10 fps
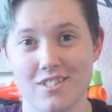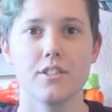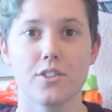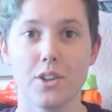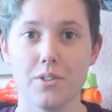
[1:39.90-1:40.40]

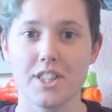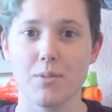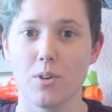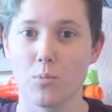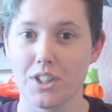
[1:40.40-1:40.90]
You'll notice that
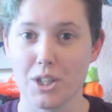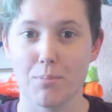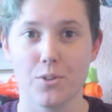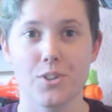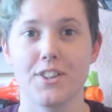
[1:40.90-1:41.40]
we're really
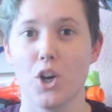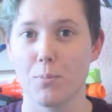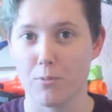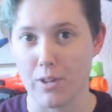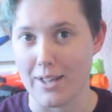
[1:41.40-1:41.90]
pushing the
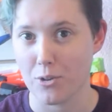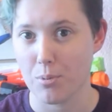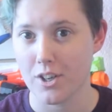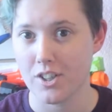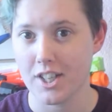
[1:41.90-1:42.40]
Open Flyer
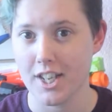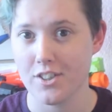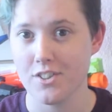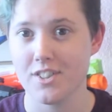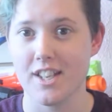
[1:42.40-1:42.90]
Project cages,